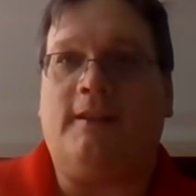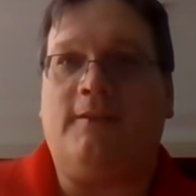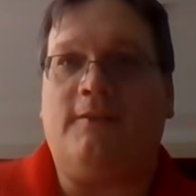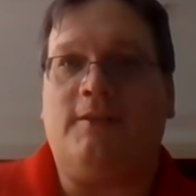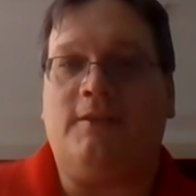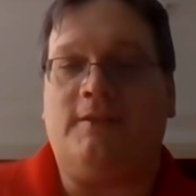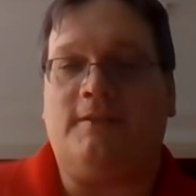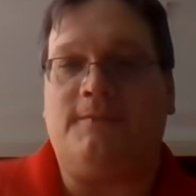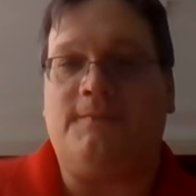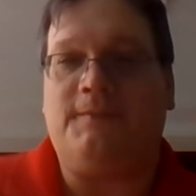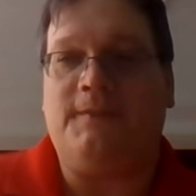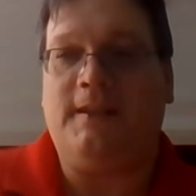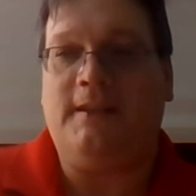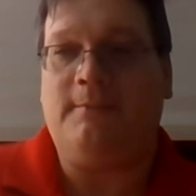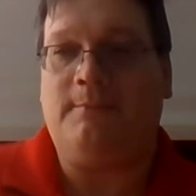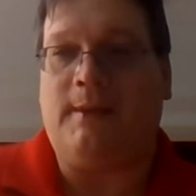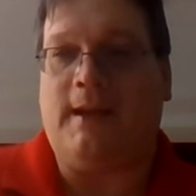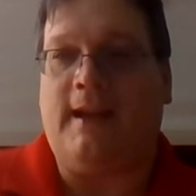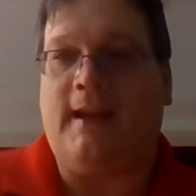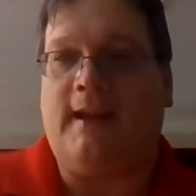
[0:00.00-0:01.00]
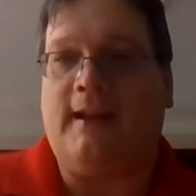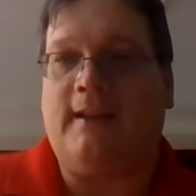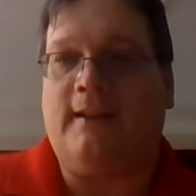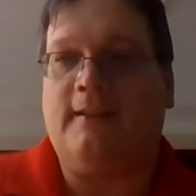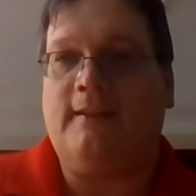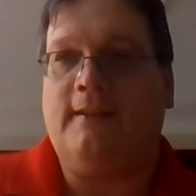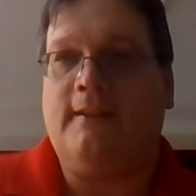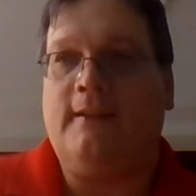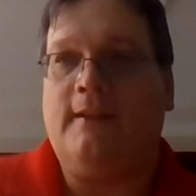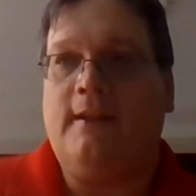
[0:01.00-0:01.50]
give you some feedback.
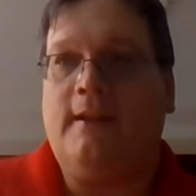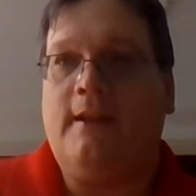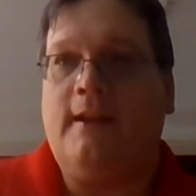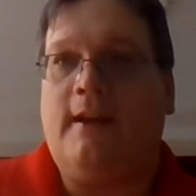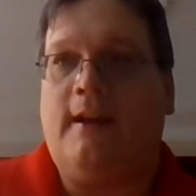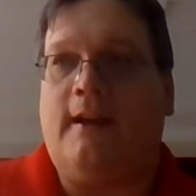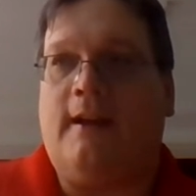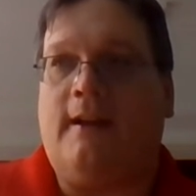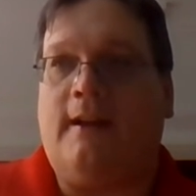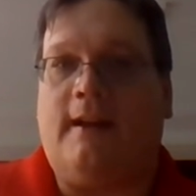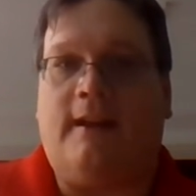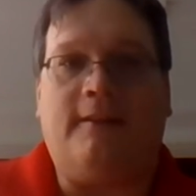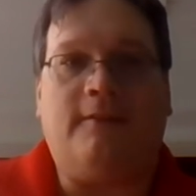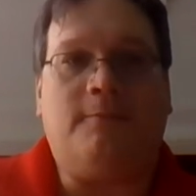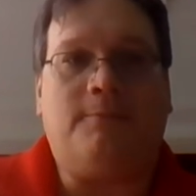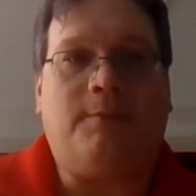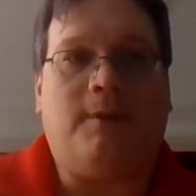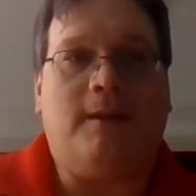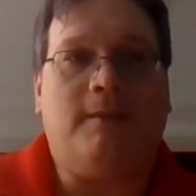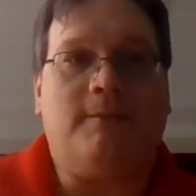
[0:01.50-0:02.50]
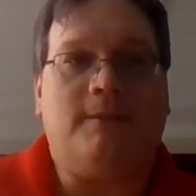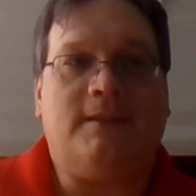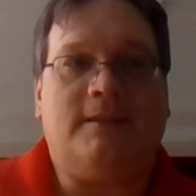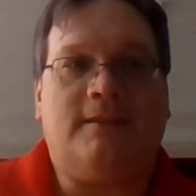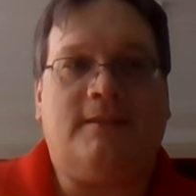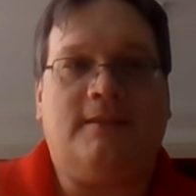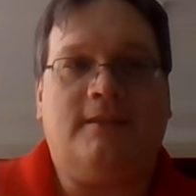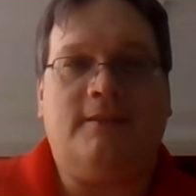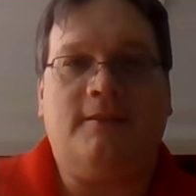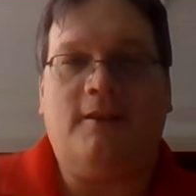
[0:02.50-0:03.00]
I don't
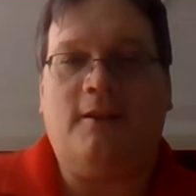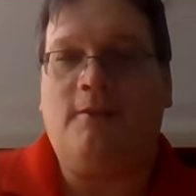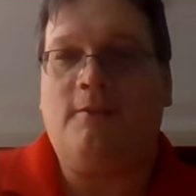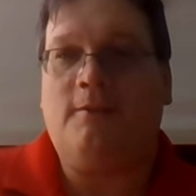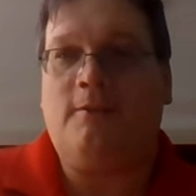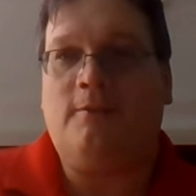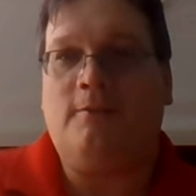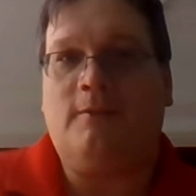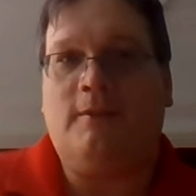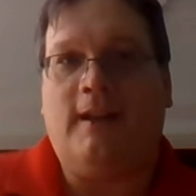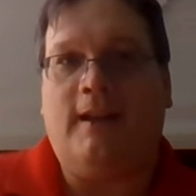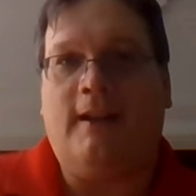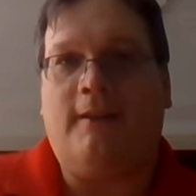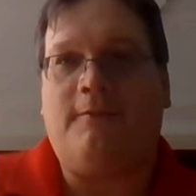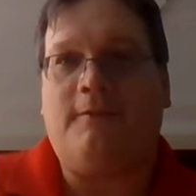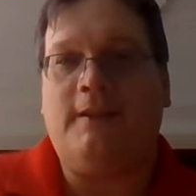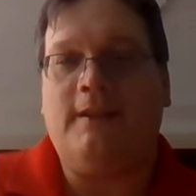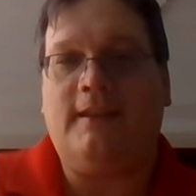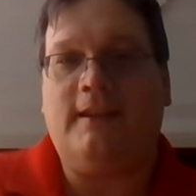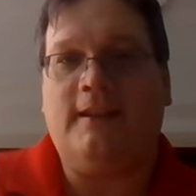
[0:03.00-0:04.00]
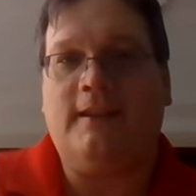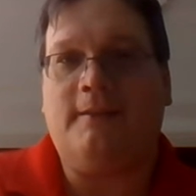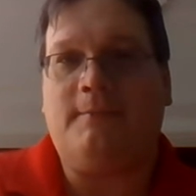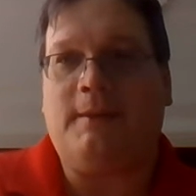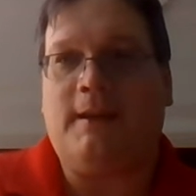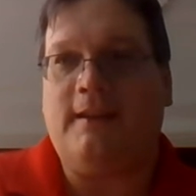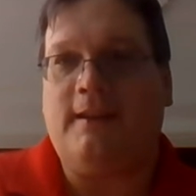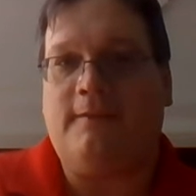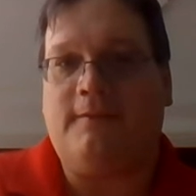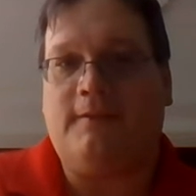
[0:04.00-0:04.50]
promise to know everything
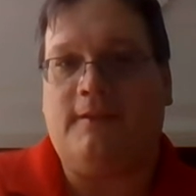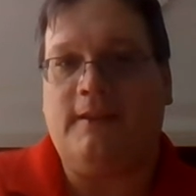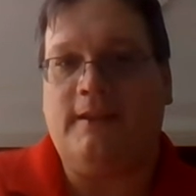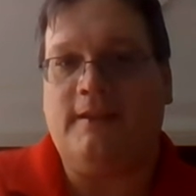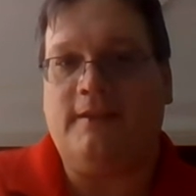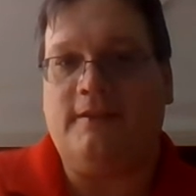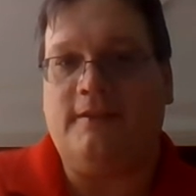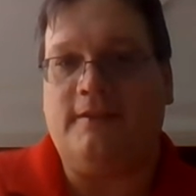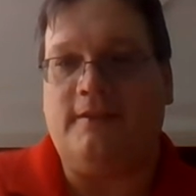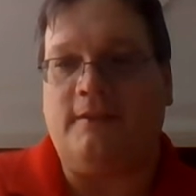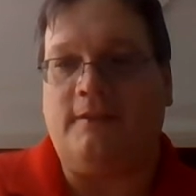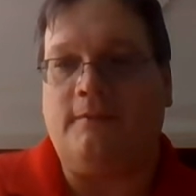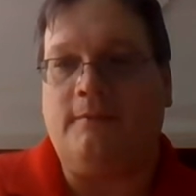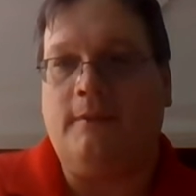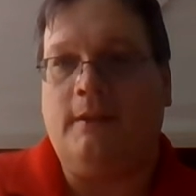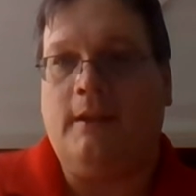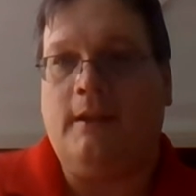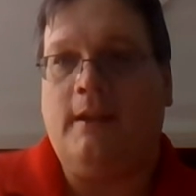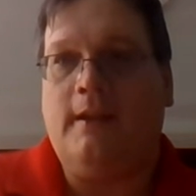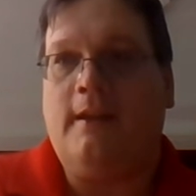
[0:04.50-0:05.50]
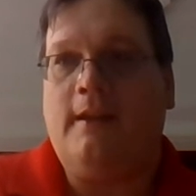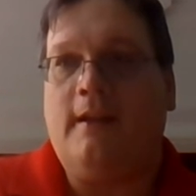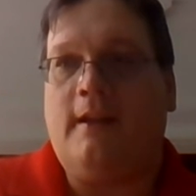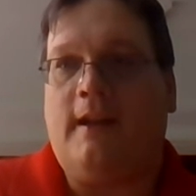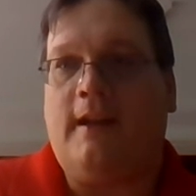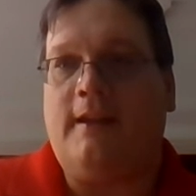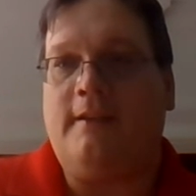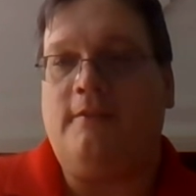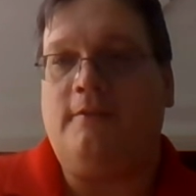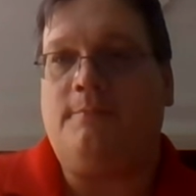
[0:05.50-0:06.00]
about every issue.
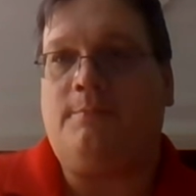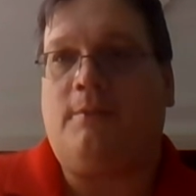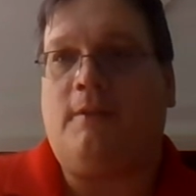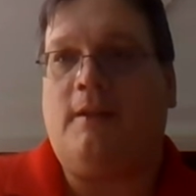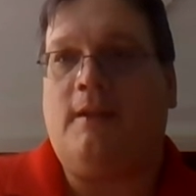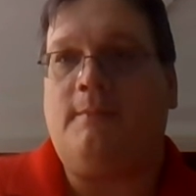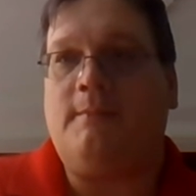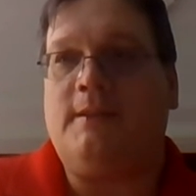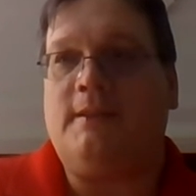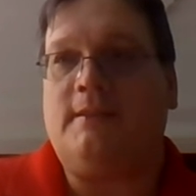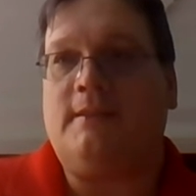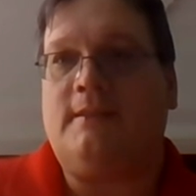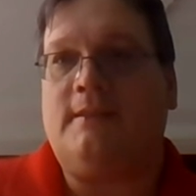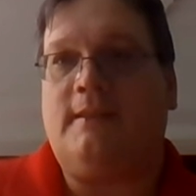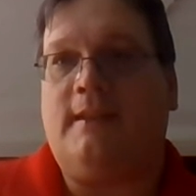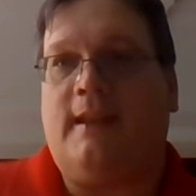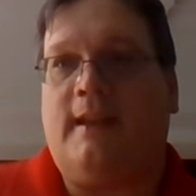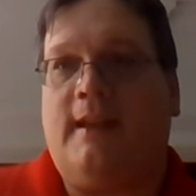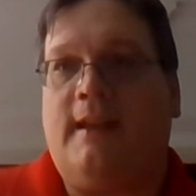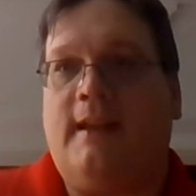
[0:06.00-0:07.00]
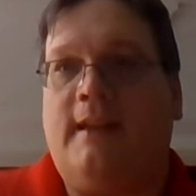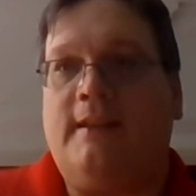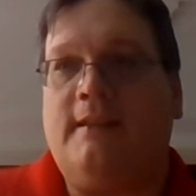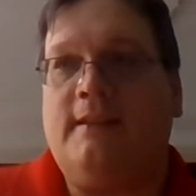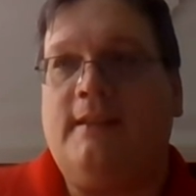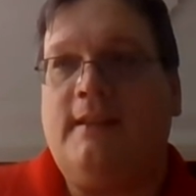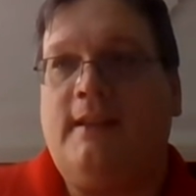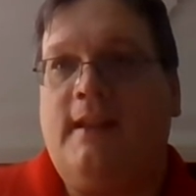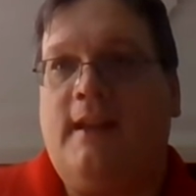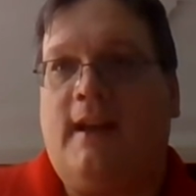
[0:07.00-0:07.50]
I do promise
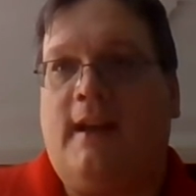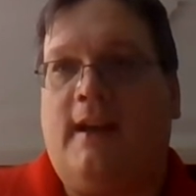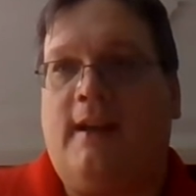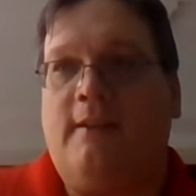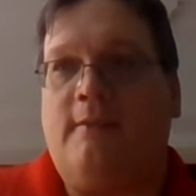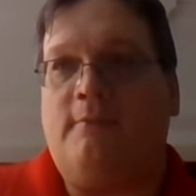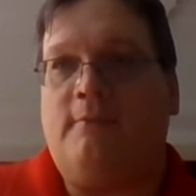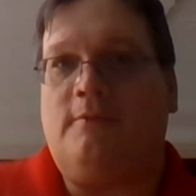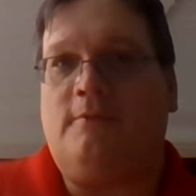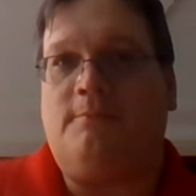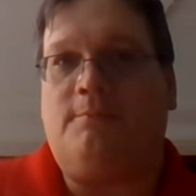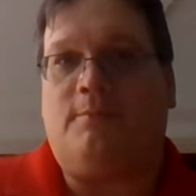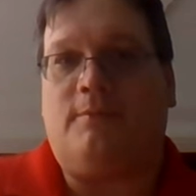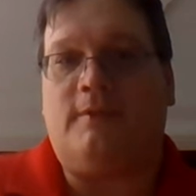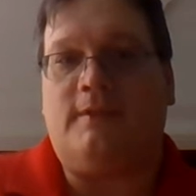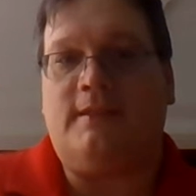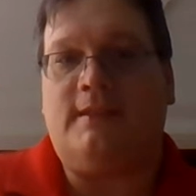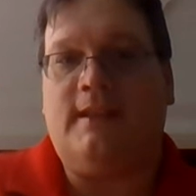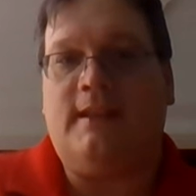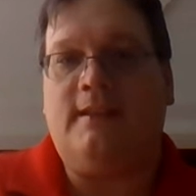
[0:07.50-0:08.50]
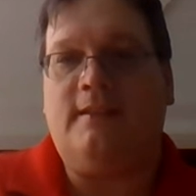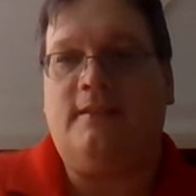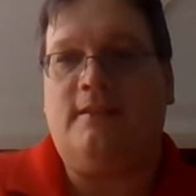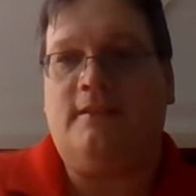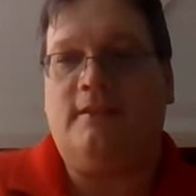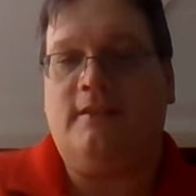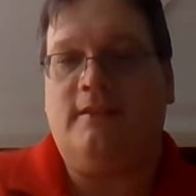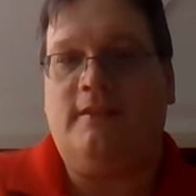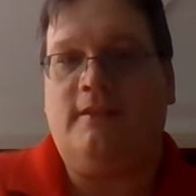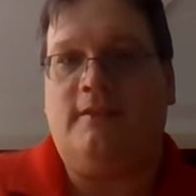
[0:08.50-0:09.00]
that I will present
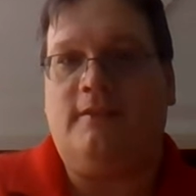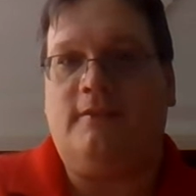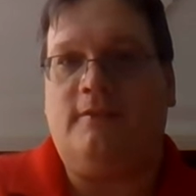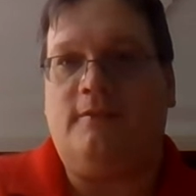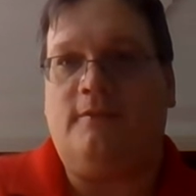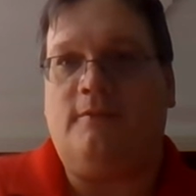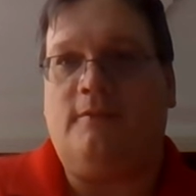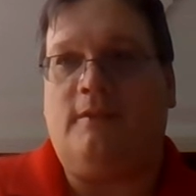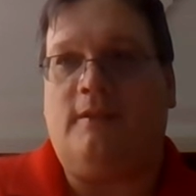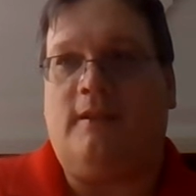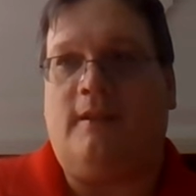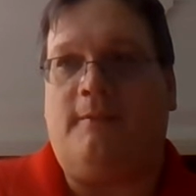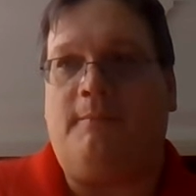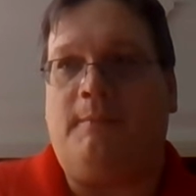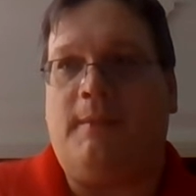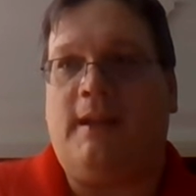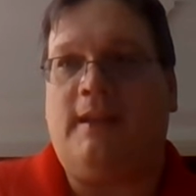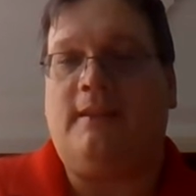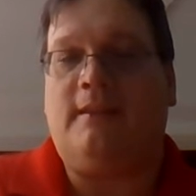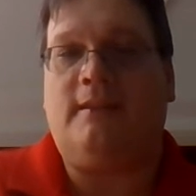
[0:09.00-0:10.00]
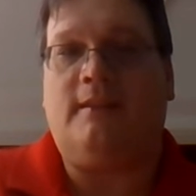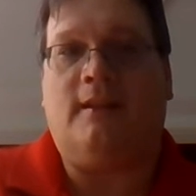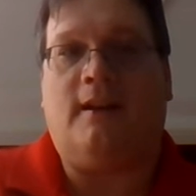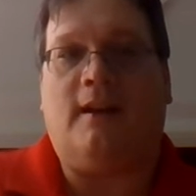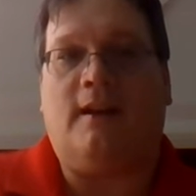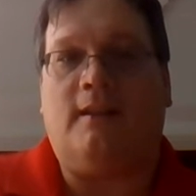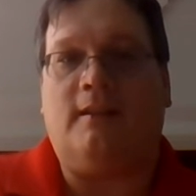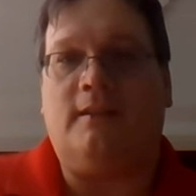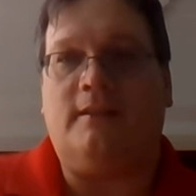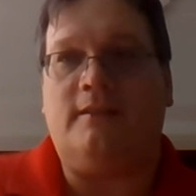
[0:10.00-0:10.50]
to you a
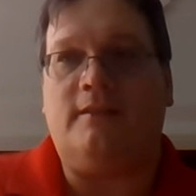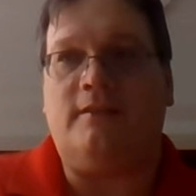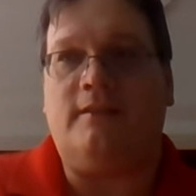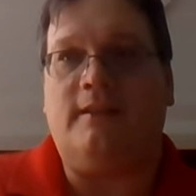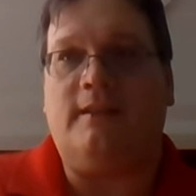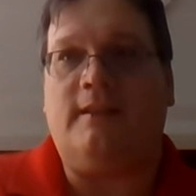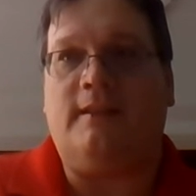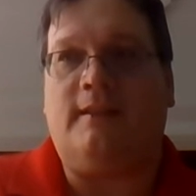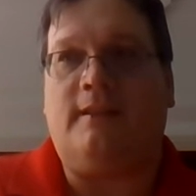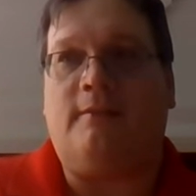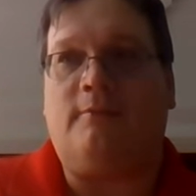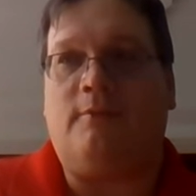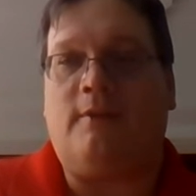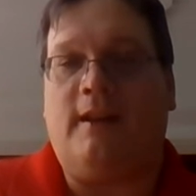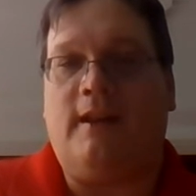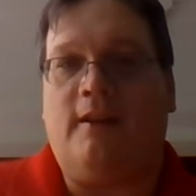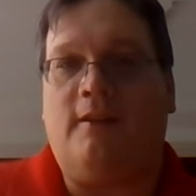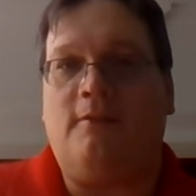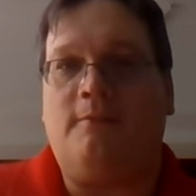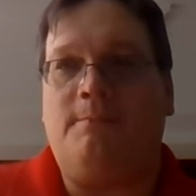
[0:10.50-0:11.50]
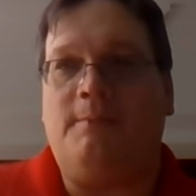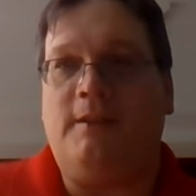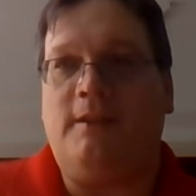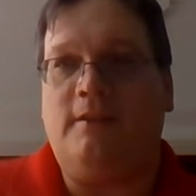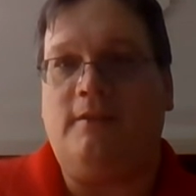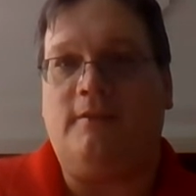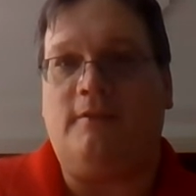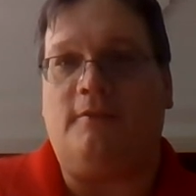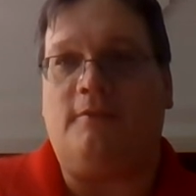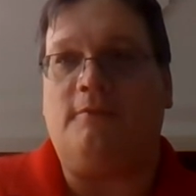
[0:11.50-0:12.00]
methodology that will help
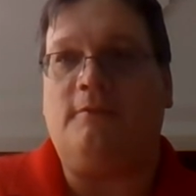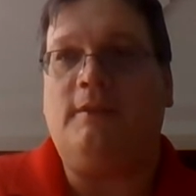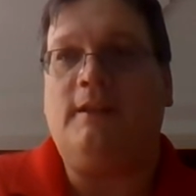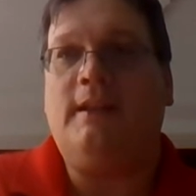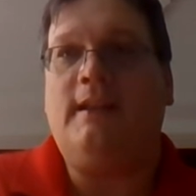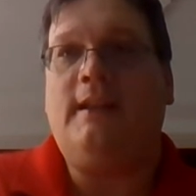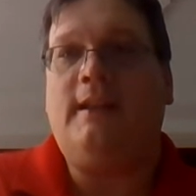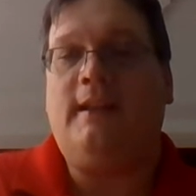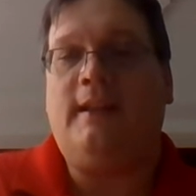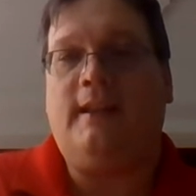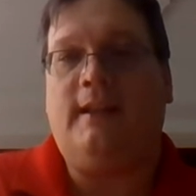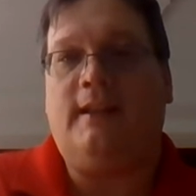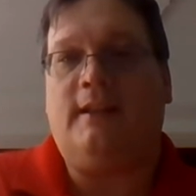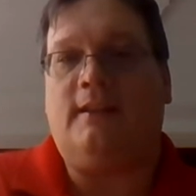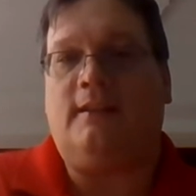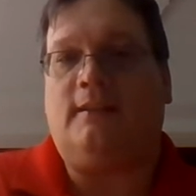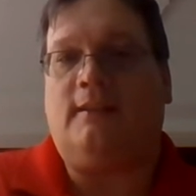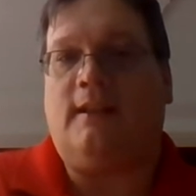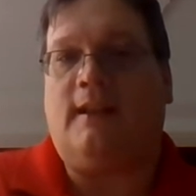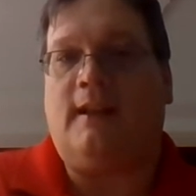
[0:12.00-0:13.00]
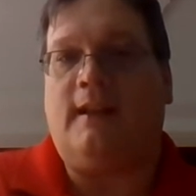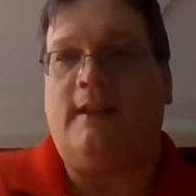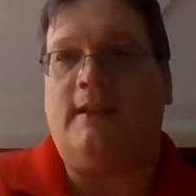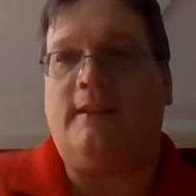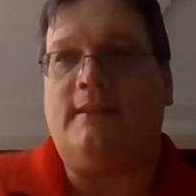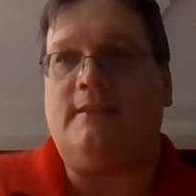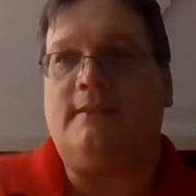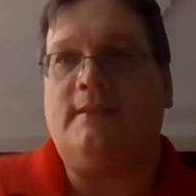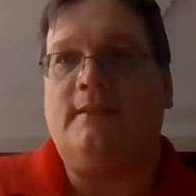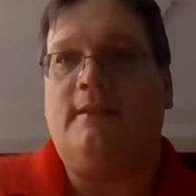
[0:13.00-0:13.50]
you
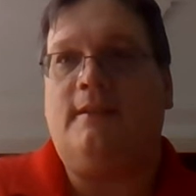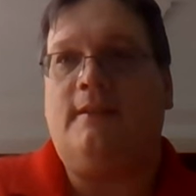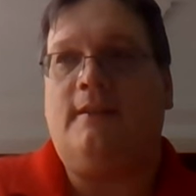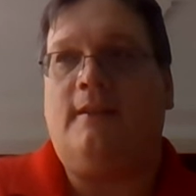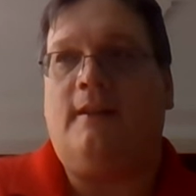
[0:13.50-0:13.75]
analyze